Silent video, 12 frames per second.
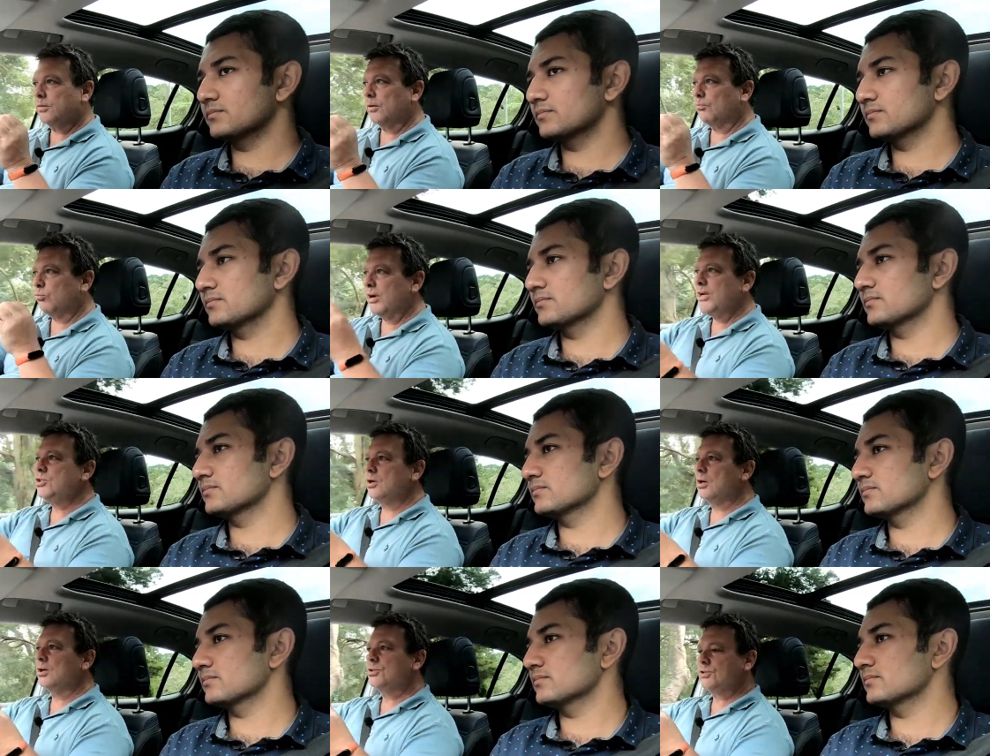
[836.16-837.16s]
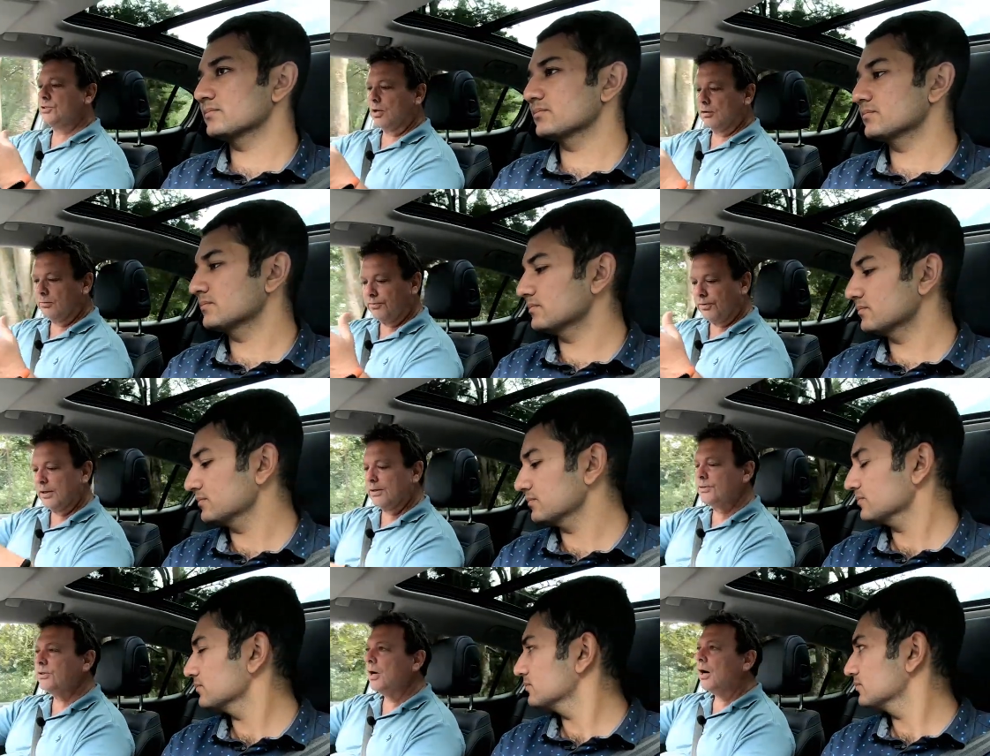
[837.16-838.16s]
Speaker 1: The recharge side of
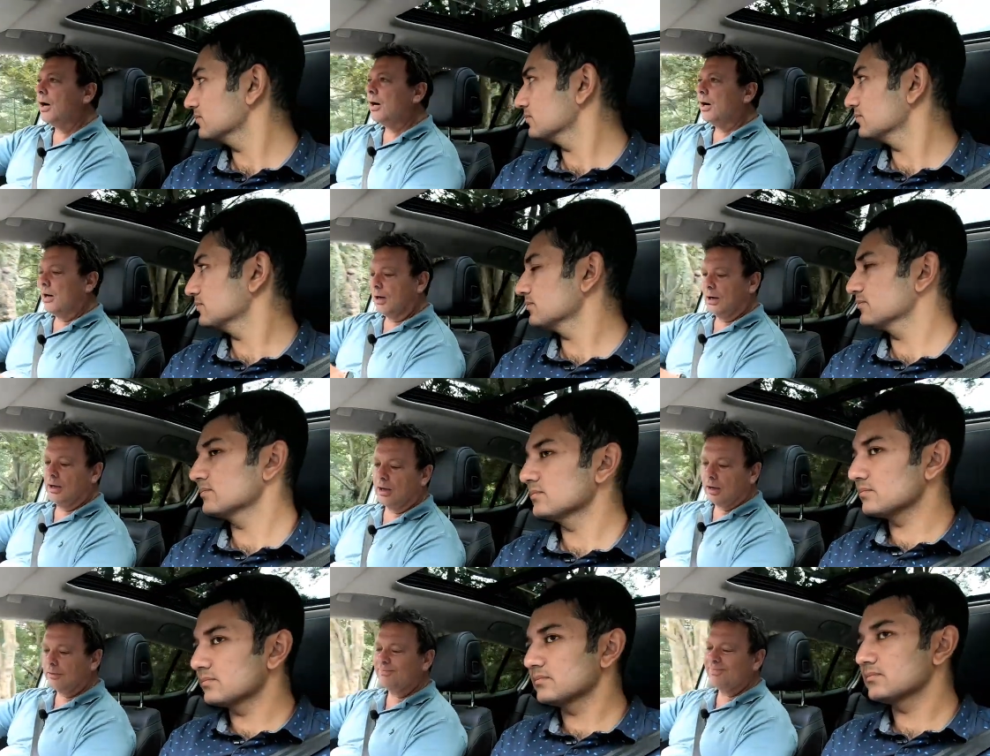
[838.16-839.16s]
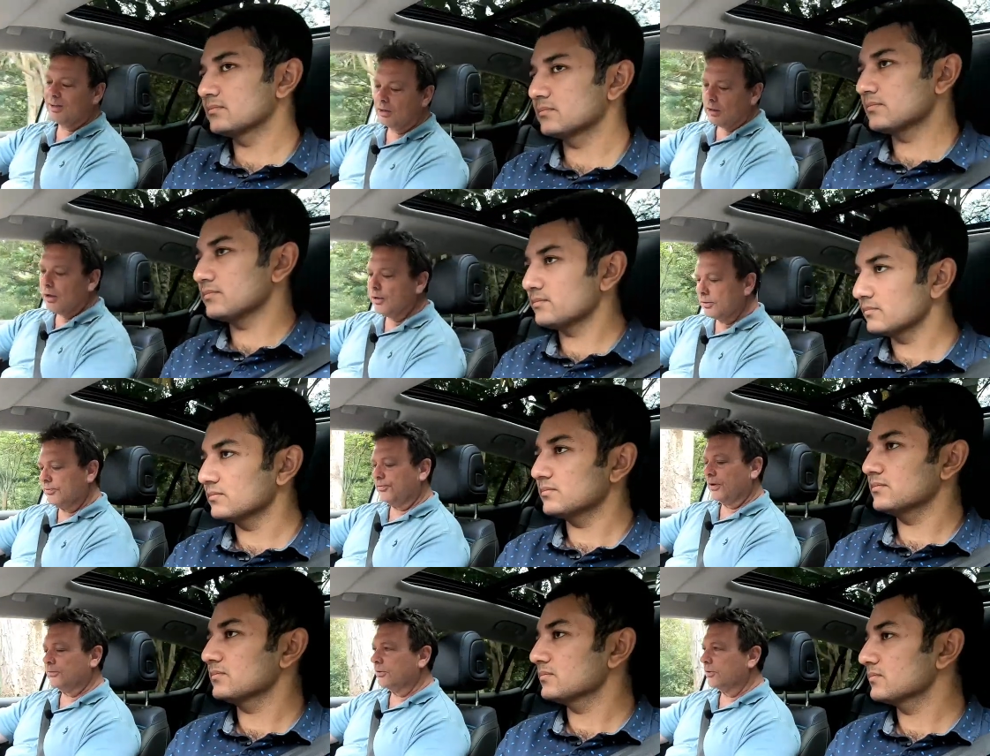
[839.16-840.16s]
things, I like the
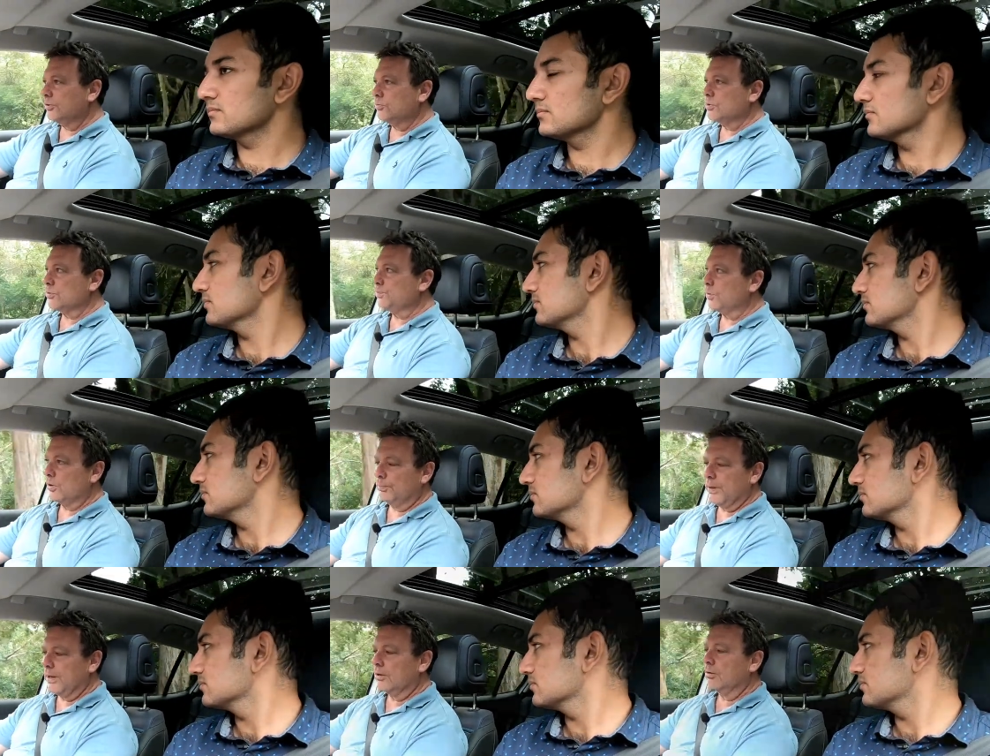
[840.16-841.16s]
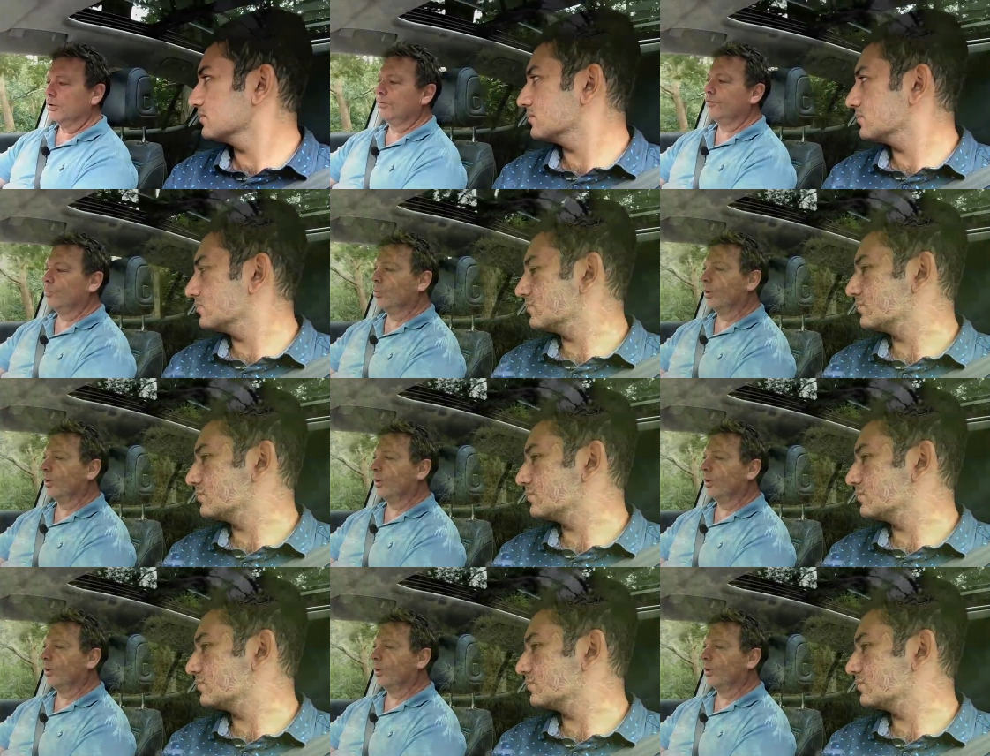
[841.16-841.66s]
fact that you just put the B on if you